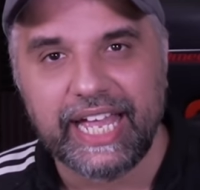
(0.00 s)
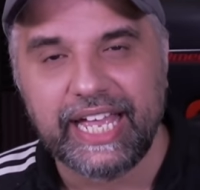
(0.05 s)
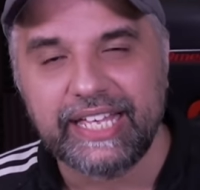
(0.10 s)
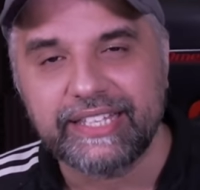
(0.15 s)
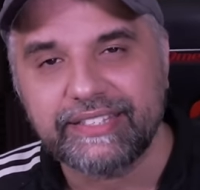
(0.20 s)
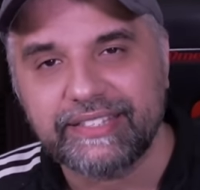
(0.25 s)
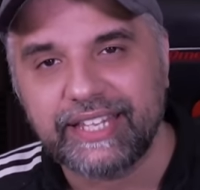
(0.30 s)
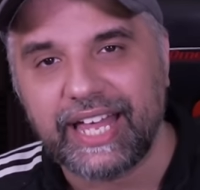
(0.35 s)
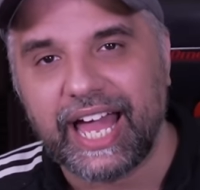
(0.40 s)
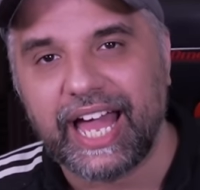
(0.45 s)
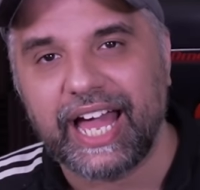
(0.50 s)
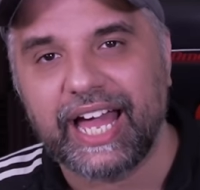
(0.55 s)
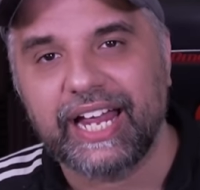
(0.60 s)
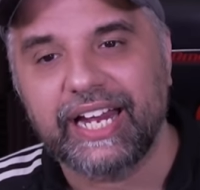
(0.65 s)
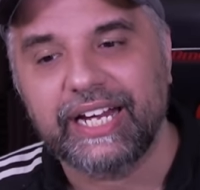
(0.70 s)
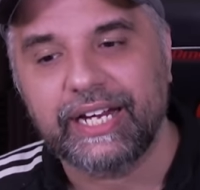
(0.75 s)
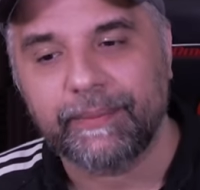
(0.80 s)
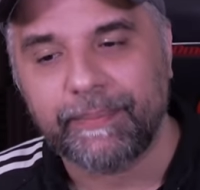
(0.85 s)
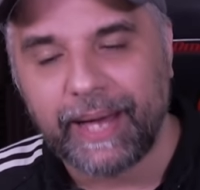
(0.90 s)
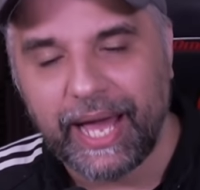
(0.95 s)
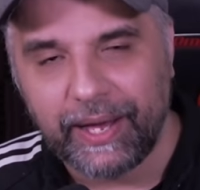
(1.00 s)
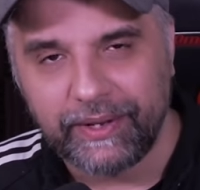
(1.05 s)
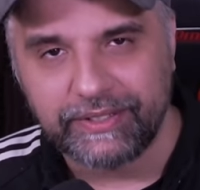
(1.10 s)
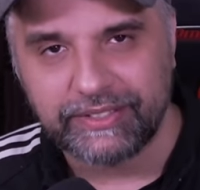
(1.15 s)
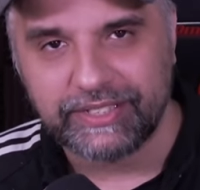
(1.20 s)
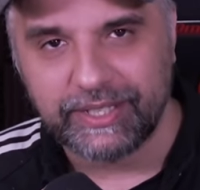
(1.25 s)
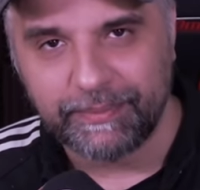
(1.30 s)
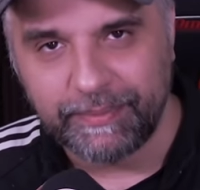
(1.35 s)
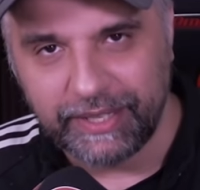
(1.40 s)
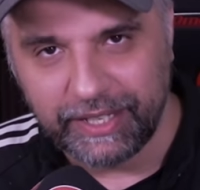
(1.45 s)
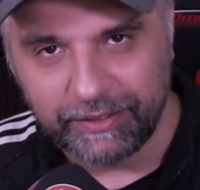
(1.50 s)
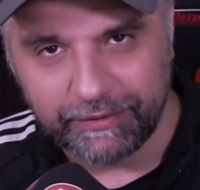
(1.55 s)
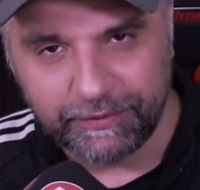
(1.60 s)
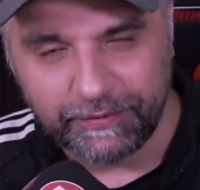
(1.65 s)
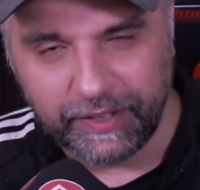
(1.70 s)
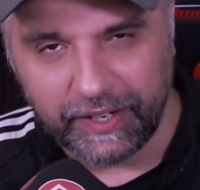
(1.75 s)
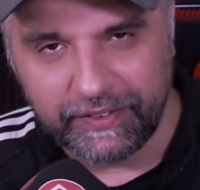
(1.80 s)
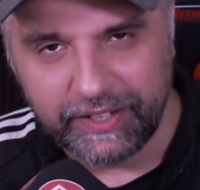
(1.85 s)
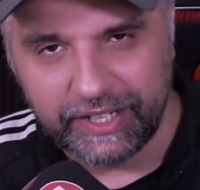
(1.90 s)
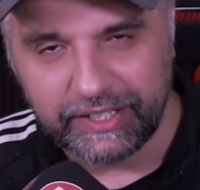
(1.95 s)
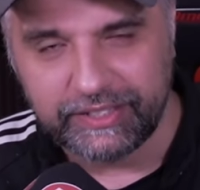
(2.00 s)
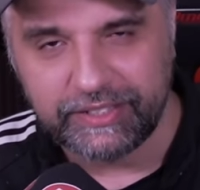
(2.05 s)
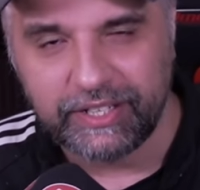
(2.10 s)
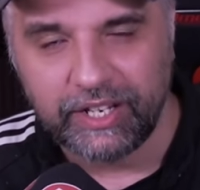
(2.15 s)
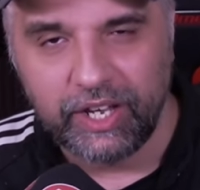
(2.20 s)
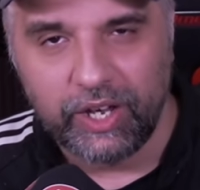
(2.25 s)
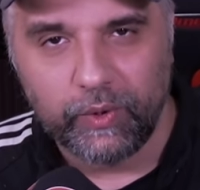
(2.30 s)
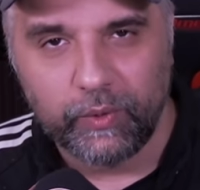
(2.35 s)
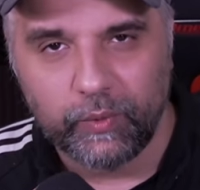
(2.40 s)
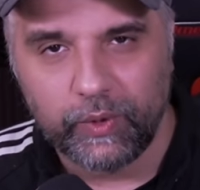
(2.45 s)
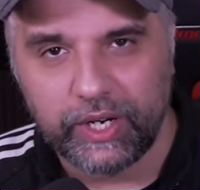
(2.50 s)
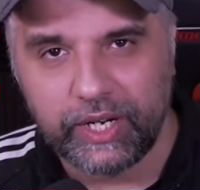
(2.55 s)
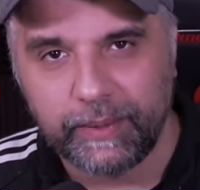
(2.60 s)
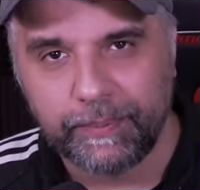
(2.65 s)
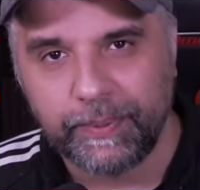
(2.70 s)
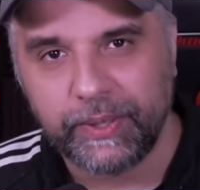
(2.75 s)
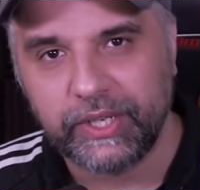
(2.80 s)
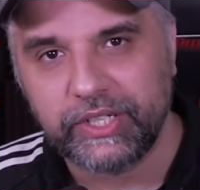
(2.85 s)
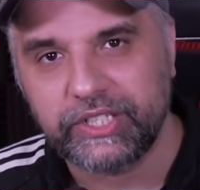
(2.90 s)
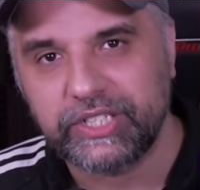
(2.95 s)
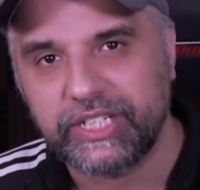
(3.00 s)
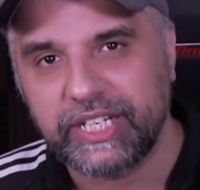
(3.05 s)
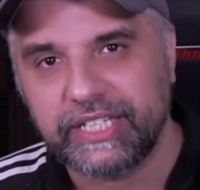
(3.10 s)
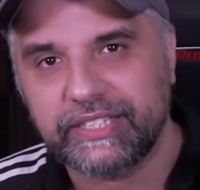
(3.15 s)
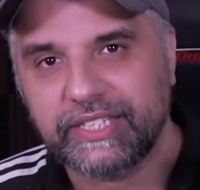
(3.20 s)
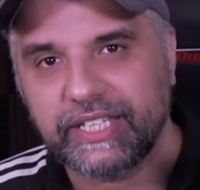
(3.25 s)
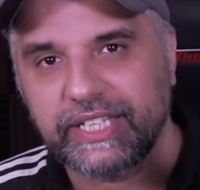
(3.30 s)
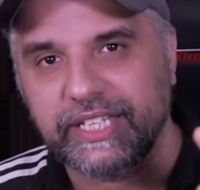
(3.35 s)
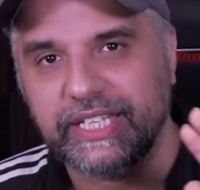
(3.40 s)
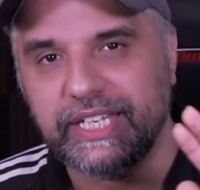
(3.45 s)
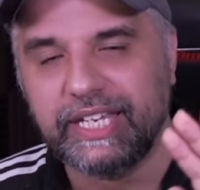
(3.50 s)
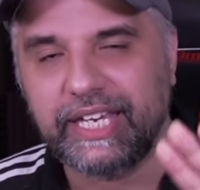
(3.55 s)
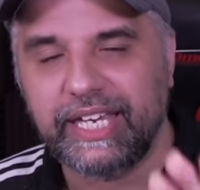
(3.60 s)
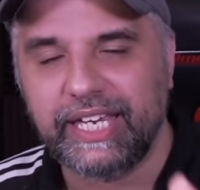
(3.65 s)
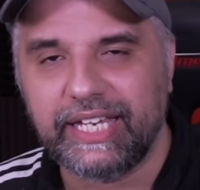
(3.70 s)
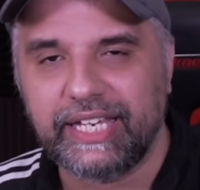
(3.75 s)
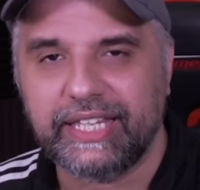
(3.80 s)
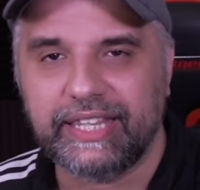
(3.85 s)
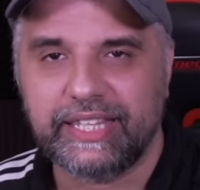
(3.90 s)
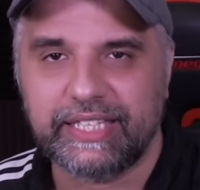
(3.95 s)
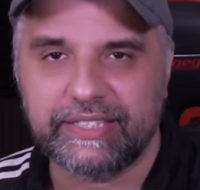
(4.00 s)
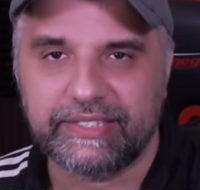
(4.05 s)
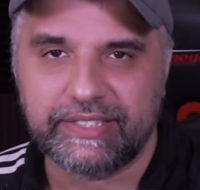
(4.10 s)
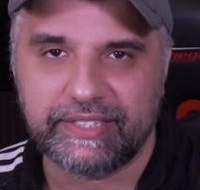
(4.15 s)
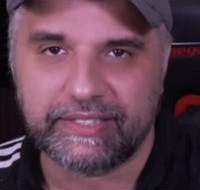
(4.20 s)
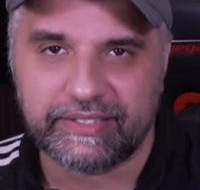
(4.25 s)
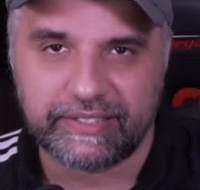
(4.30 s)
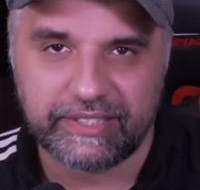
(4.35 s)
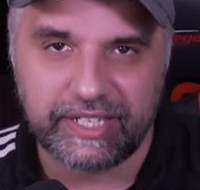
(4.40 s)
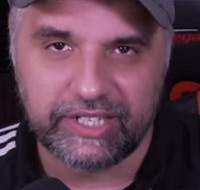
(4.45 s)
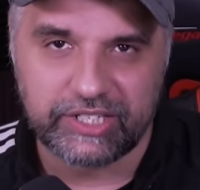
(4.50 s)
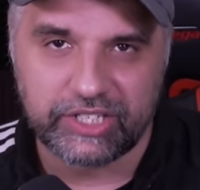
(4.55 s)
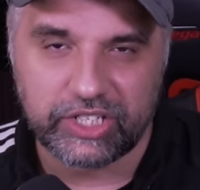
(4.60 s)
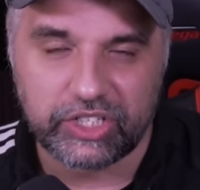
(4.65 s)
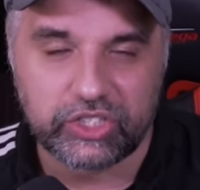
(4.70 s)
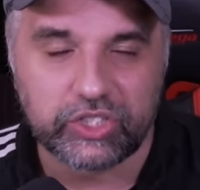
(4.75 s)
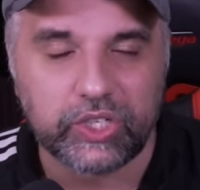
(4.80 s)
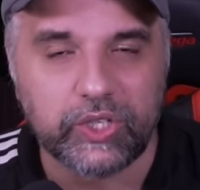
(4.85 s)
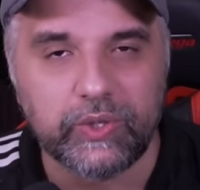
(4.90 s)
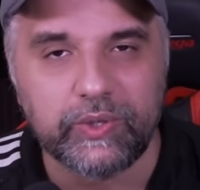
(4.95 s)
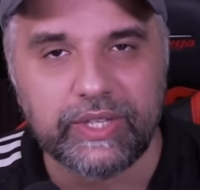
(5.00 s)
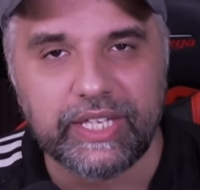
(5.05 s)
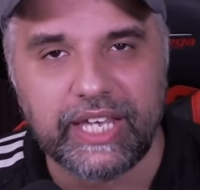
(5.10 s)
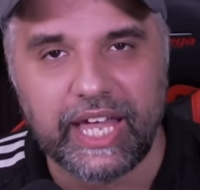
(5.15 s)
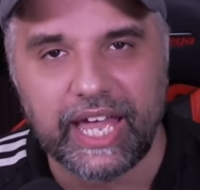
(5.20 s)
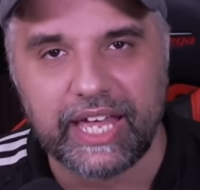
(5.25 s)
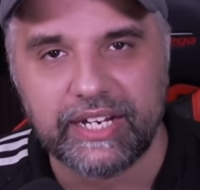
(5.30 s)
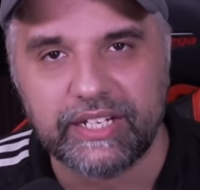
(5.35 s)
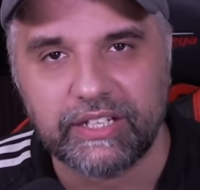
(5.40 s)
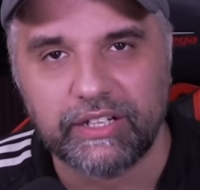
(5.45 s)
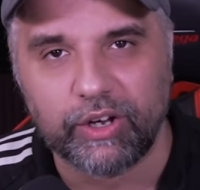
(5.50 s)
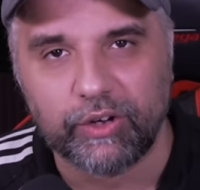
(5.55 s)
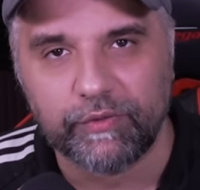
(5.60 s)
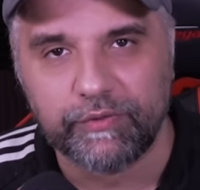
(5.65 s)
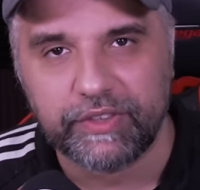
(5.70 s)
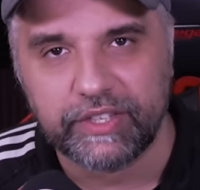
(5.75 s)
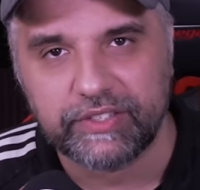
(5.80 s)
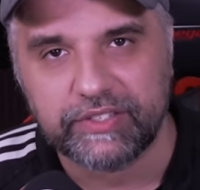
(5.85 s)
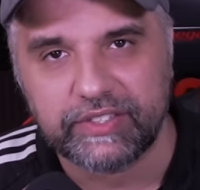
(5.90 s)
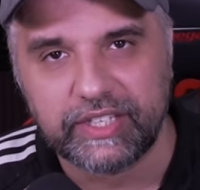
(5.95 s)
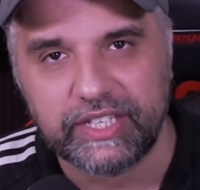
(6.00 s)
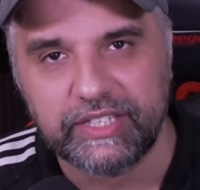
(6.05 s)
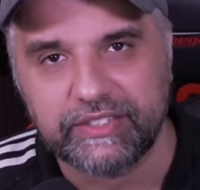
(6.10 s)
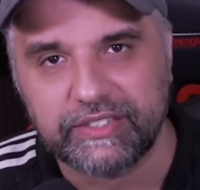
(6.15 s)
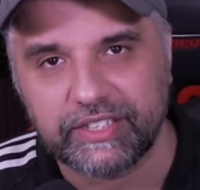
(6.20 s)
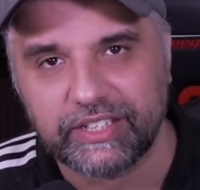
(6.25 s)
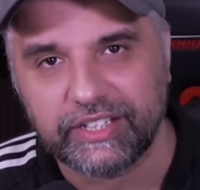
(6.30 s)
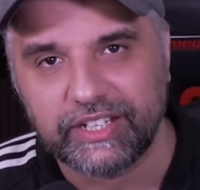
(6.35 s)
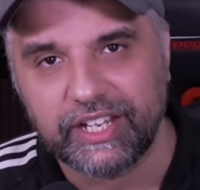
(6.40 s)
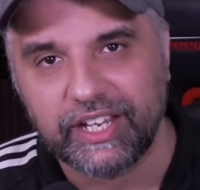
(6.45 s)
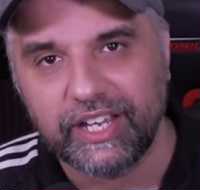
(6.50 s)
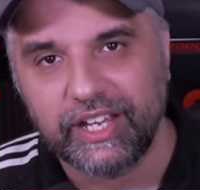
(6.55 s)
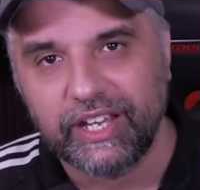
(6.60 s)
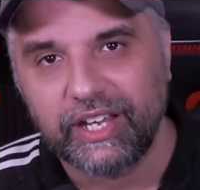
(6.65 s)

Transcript: is that the powers that be at Forest want to push this and kick this decision to the end of the season,